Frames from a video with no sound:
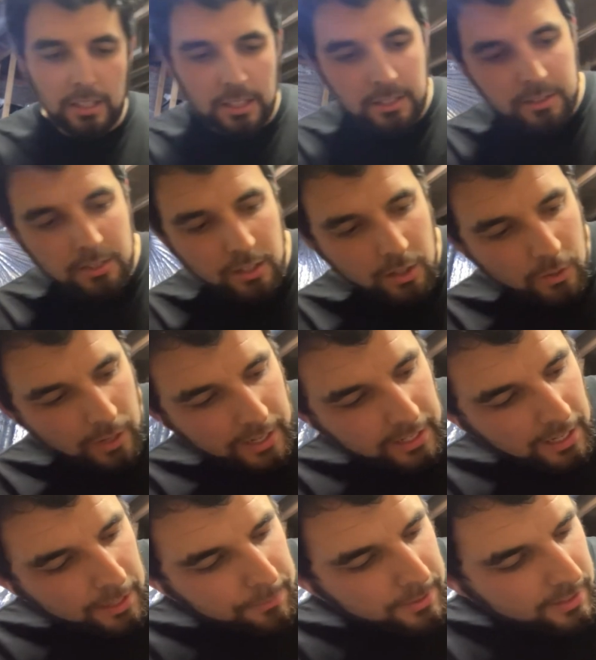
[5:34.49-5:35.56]
So I
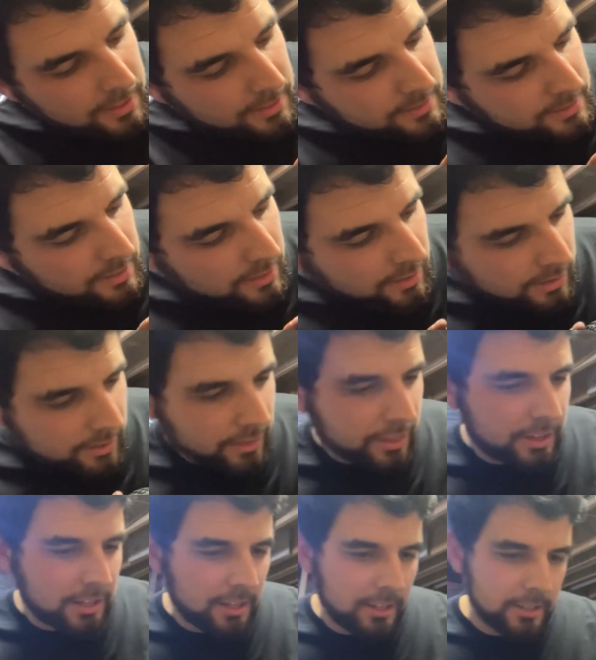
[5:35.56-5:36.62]
gotta be easy on
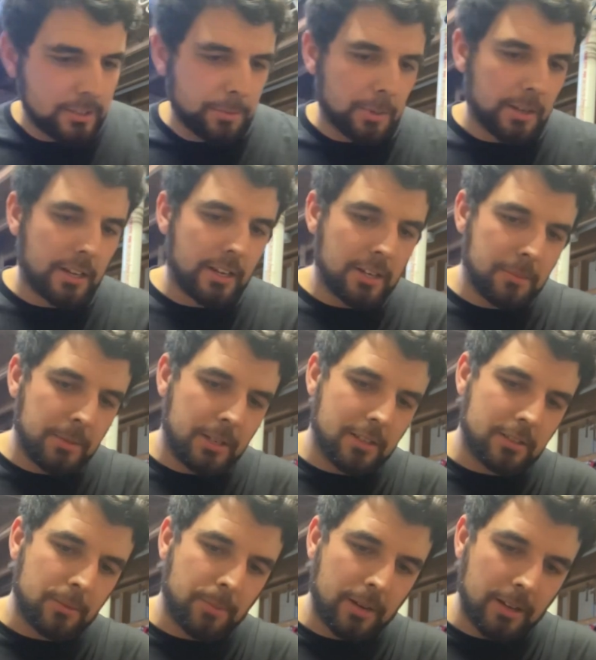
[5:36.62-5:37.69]
the spur gear
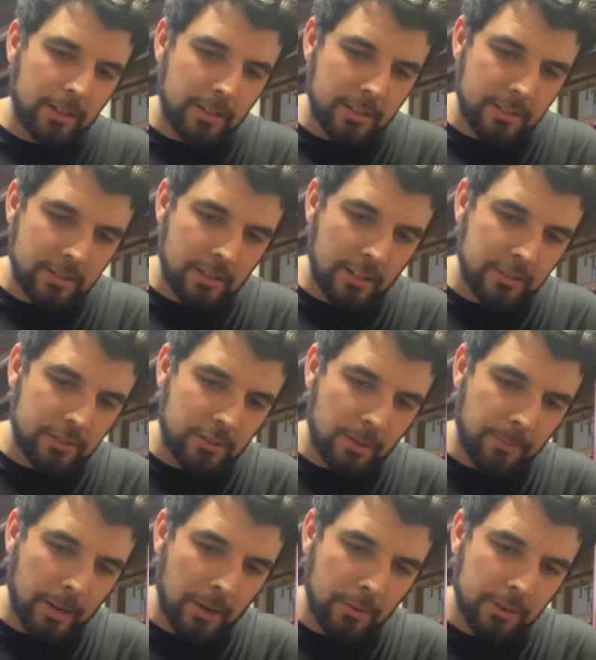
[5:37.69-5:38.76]
because apparently these things
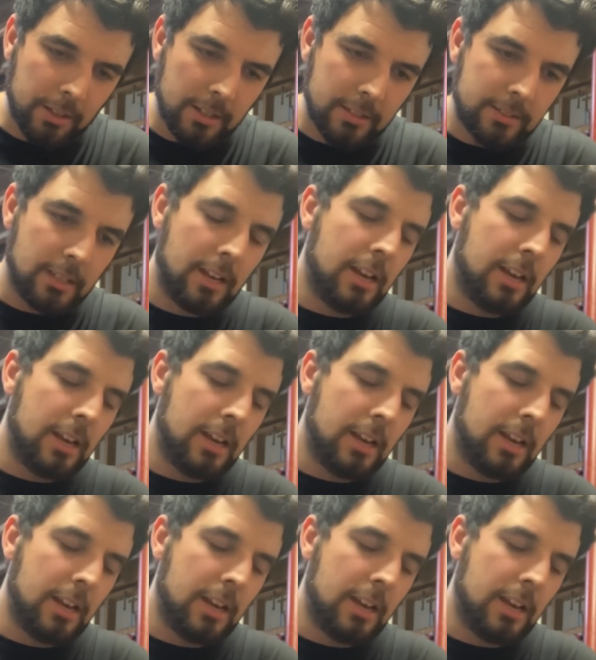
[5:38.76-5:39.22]
strip out with ease.